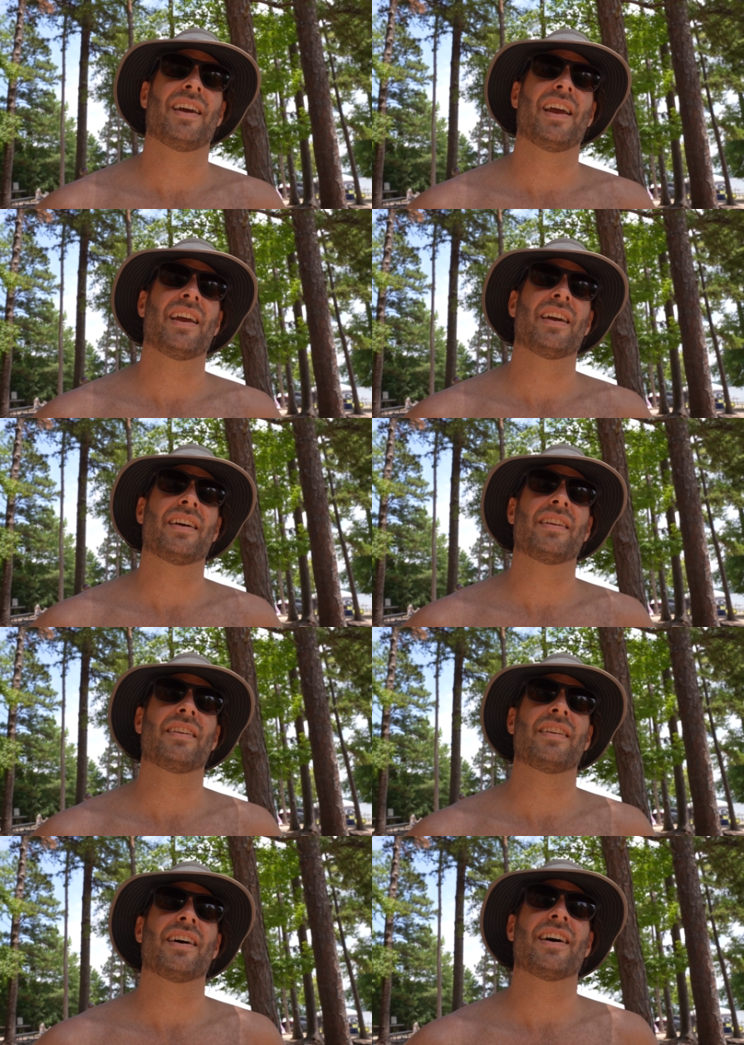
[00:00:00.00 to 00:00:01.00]

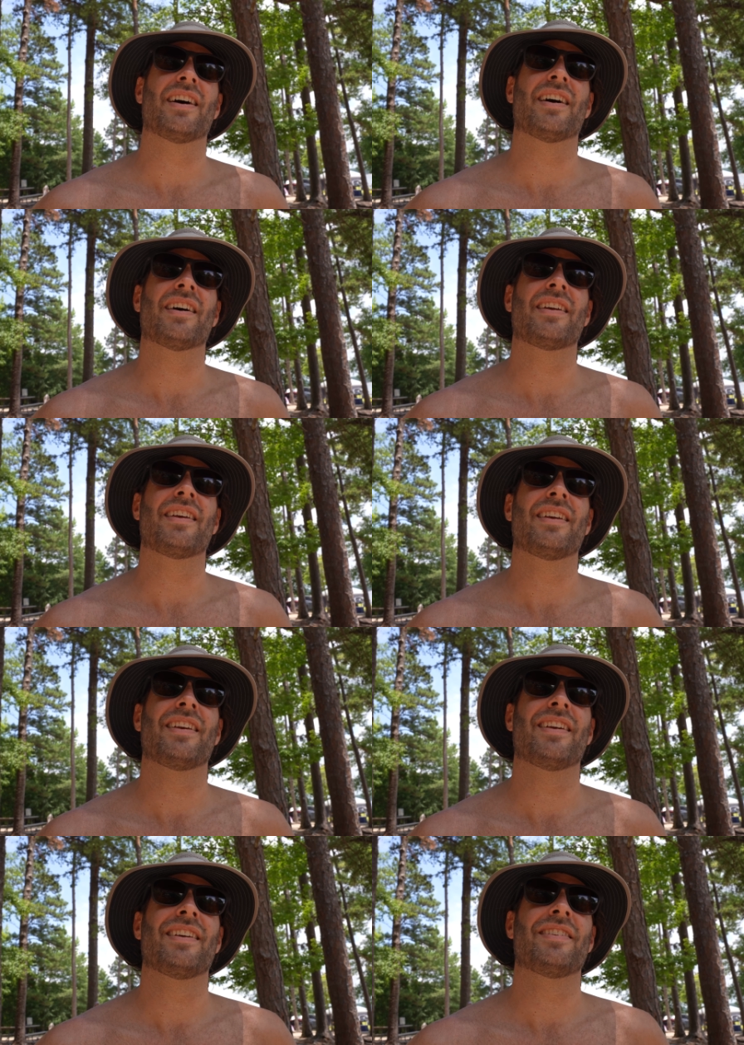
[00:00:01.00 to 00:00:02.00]
And uh,
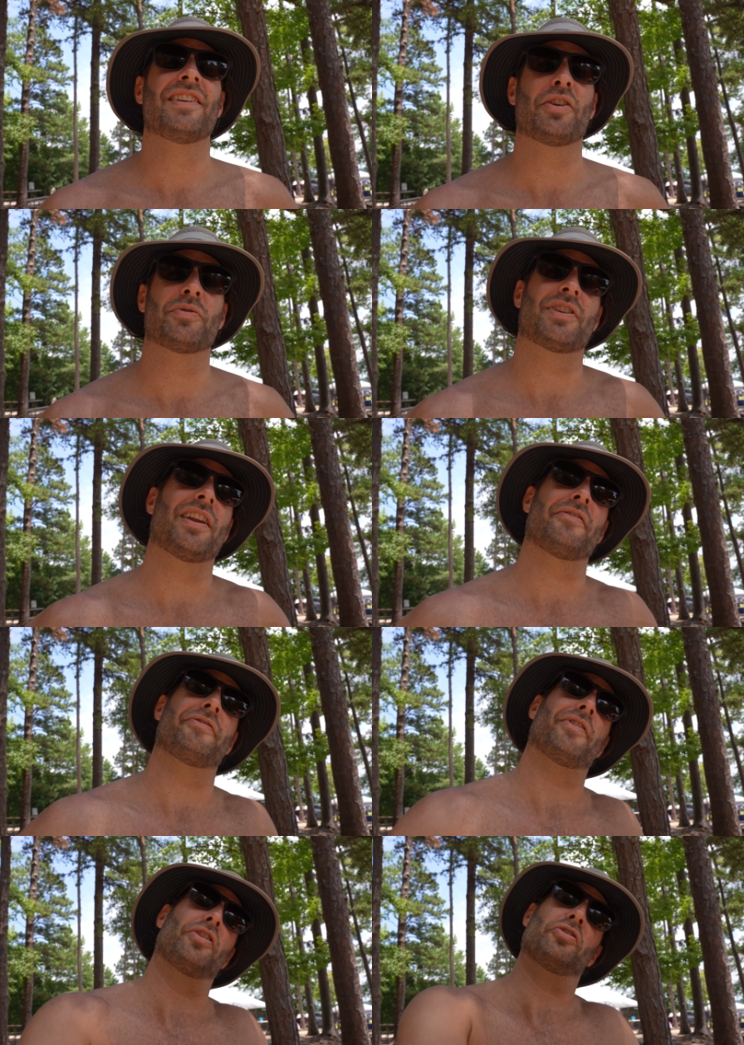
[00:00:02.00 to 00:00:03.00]
Nick was kind
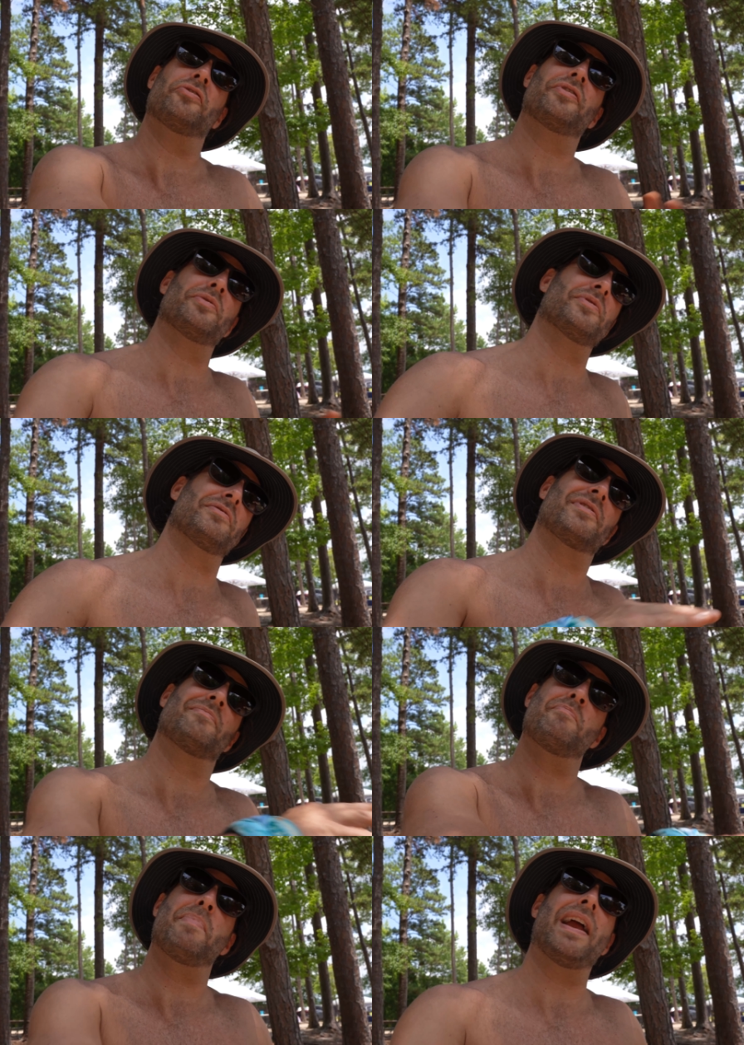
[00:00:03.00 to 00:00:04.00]
of aloof. He was
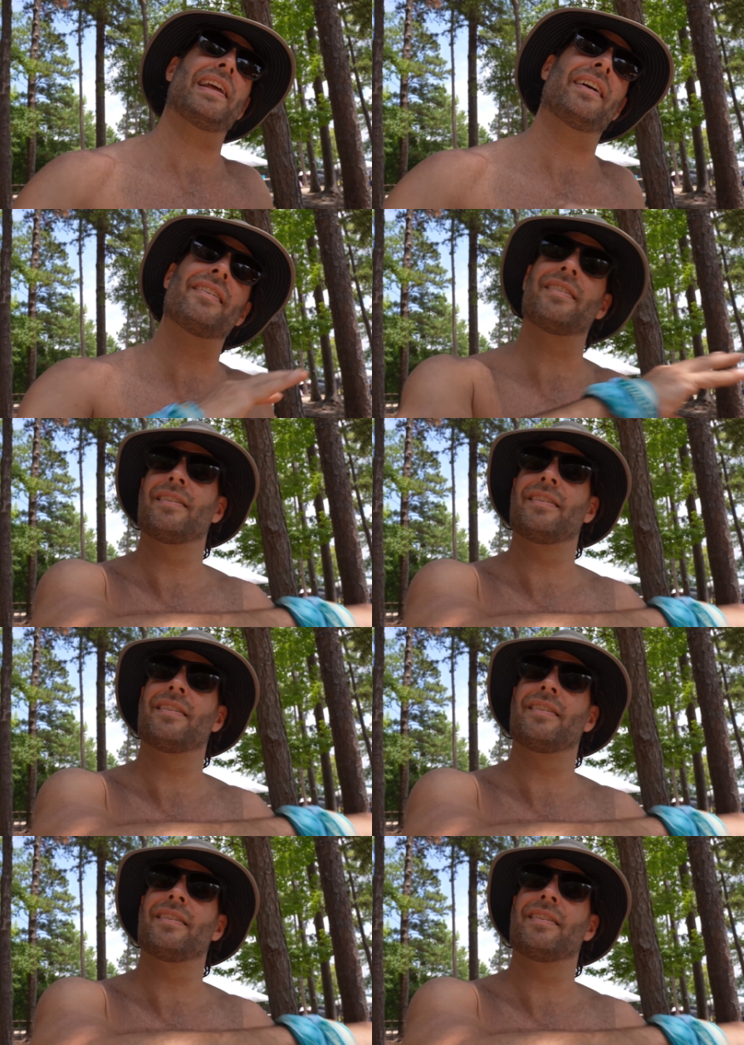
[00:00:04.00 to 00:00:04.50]
baiting.